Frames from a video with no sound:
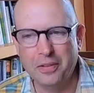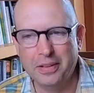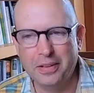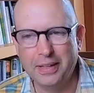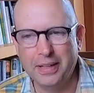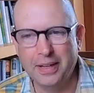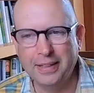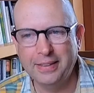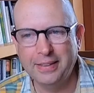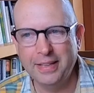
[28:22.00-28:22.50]

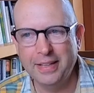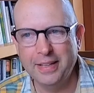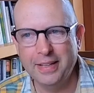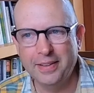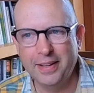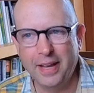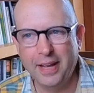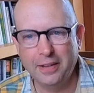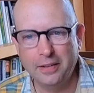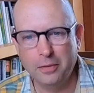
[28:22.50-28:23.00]
the idea
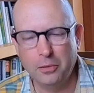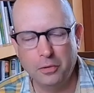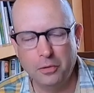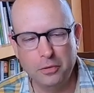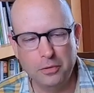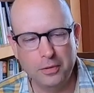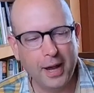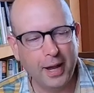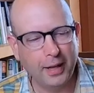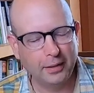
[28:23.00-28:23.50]
that
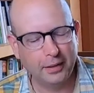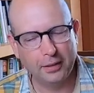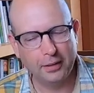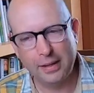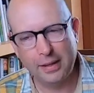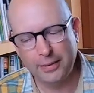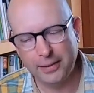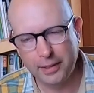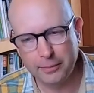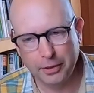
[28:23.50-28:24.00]
not
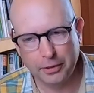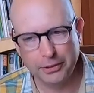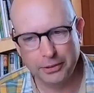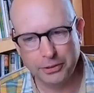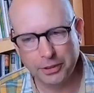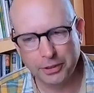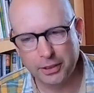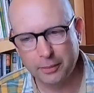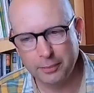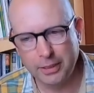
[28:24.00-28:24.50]
allowing immigrants
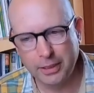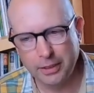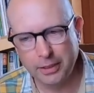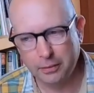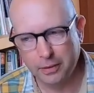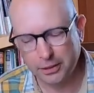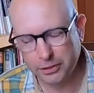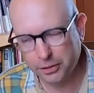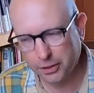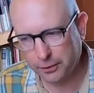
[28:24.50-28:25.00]
to come in
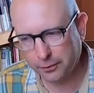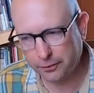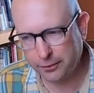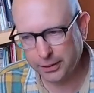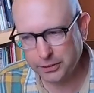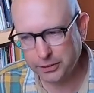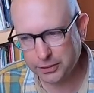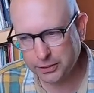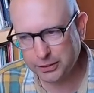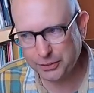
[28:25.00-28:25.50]
is going to
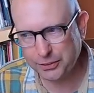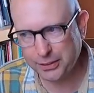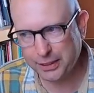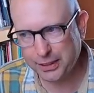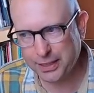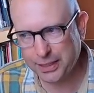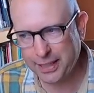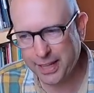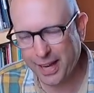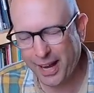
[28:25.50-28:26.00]
fix this is
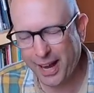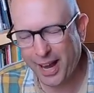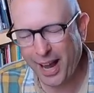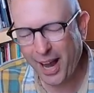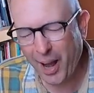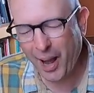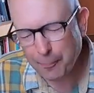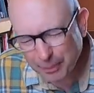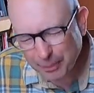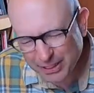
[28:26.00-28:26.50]
actually the
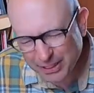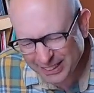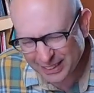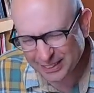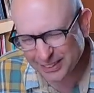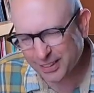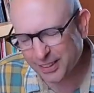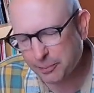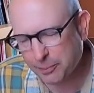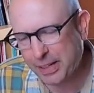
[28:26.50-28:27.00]
opposite.
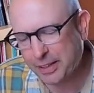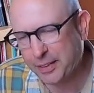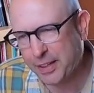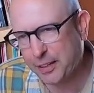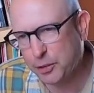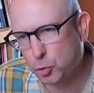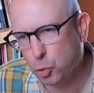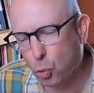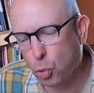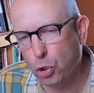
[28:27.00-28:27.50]
It's going to make
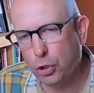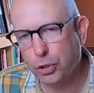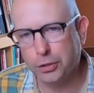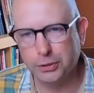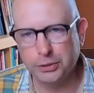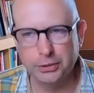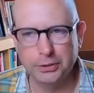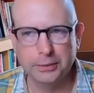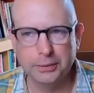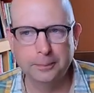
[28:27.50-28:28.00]
things worse.